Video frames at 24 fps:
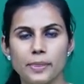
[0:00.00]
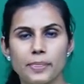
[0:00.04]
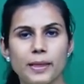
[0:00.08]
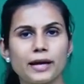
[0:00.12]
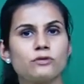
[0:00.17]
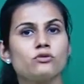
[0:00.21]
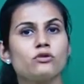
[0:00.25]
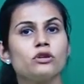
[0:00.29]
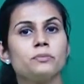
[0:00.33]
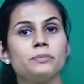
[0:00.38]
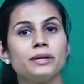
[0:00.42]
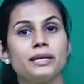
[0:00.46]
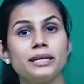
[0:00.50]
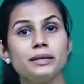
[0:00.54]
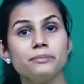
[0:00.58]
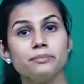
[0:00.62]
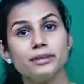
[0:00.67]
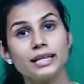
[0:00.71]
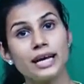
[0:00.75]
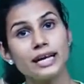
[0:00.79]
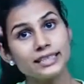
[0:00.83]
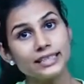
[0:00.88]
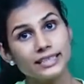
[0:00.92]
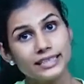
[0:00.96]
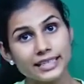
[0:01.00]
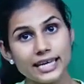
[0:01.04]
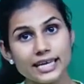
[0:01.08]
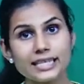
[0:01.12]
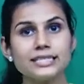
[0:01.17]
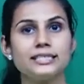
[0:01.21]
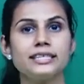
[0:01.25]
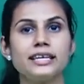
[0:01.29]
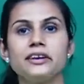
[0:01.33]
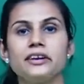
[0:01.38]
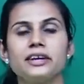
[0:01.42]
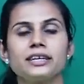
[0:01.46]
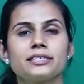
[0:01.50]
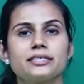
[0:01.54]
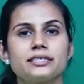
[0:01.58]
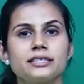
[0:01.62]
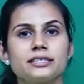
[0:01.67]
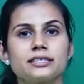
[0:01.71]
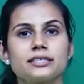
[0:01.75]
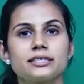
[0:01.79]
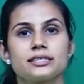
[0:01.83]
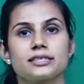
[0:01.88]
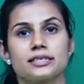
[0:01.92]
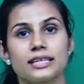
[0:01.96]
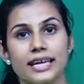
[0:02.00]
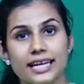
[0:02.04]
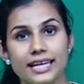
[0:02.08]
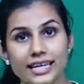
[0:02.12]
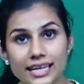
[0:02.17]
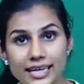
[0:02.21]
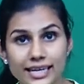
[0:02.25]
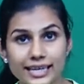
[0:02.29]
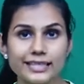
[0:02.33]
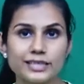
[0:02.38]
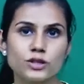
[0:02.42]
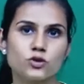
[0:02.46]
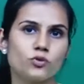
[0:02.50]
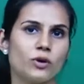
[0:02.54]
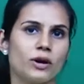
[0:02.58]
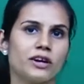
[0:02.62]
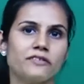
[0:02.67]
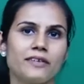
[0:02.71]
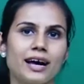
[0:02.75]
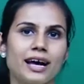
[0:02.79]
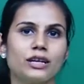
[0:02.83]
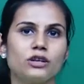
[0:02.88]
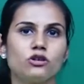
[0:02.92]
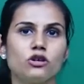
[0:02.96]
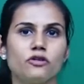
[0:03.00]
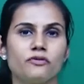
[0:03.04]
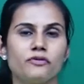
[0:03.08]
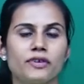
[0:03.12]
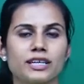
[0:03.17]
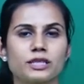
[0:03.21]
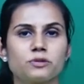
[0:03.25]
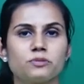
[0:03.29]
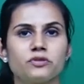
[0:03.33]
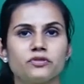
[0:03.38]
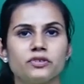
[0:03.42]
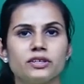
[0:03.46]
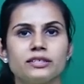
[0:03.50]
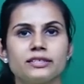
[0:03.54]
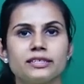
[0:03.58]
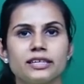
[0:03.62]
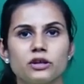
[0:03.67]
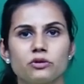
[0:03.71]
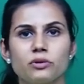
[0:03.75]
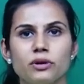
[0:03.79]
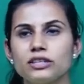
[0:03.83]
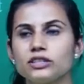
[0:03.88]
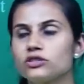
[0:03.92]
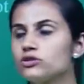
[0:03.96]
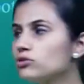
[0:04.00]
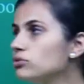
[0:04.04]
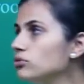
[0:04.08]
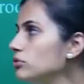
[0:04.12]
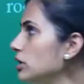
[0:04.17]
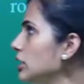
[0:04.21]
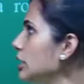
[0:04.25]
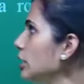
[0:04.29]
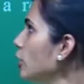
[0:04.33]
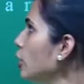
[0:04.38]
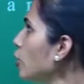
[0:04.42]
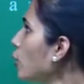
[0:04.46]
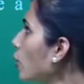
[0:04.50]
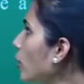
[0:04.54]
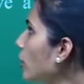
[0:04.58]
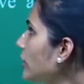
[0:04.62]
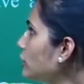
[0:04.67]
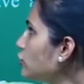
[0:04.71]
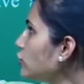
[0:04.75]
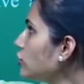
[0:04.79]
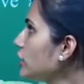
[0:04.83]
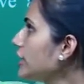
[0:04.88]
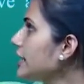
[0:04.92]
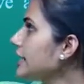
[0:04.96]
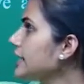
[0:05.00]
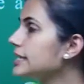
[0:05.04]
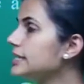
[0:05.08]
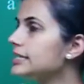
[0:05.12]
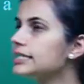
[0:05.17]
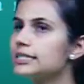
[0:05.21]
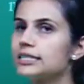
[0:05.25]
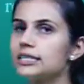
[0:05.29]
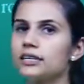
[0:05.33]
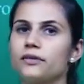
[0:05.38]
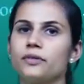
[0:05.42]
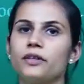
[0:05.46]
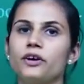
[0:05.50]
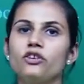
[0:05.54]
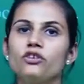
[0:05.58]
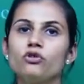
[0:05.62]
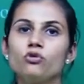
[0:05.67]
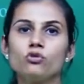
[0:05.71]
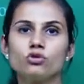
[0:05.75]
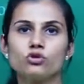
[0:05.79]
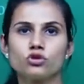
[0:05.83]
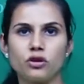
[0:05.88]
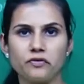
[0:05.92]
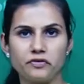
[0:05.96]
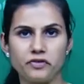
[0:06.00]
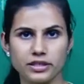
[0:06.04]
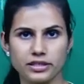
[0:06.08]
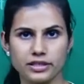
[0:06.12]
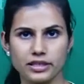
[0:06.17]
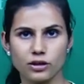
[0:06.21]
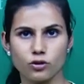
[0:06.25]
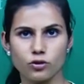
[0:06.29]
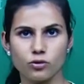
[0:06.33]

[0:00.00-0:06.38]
That would mean that yes, there exists at least one value of x between 0 and 2, which is the root of this